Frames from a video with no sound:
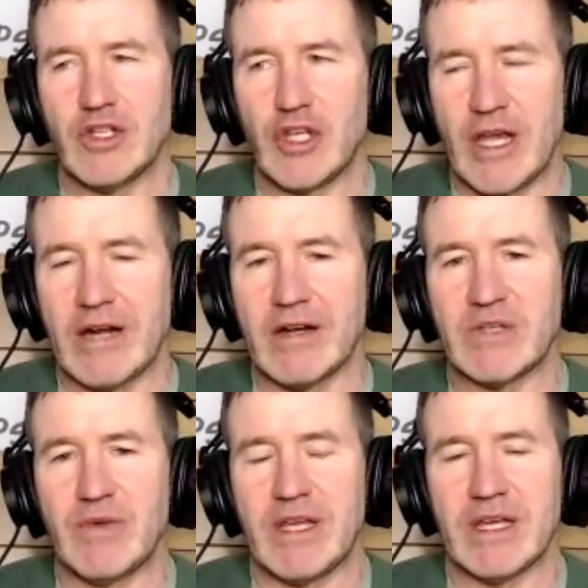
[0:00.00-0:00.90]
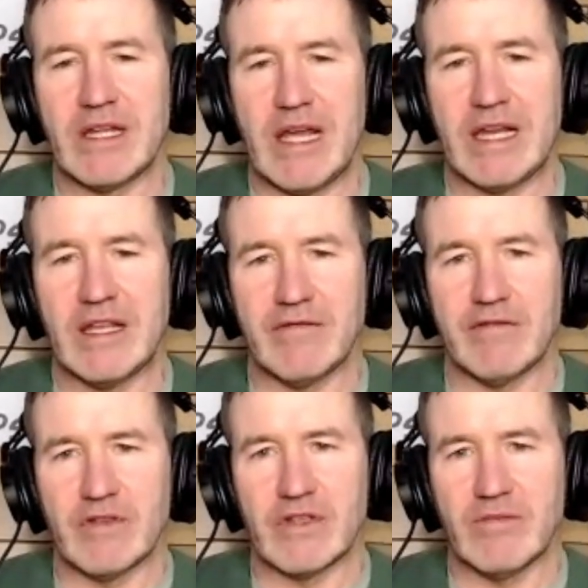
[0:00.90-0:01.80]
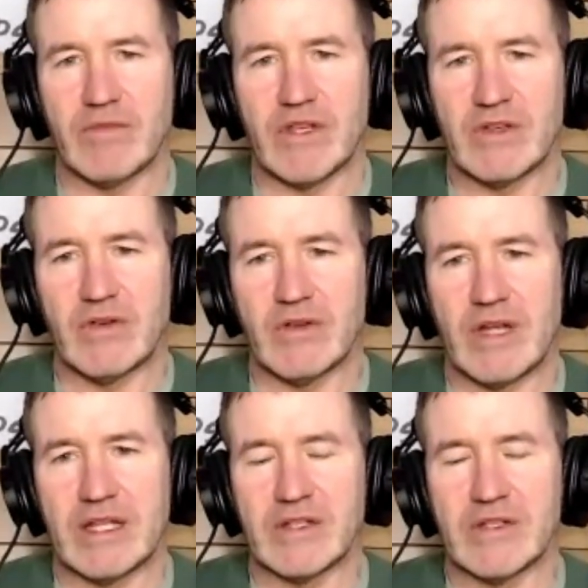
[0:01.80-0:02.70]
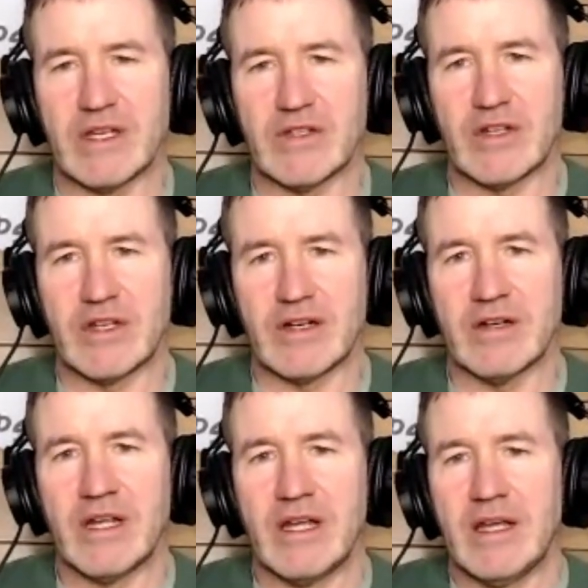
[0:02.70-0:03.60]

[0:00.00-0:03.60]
generally speaking, any of those can be sold at this stage of the year.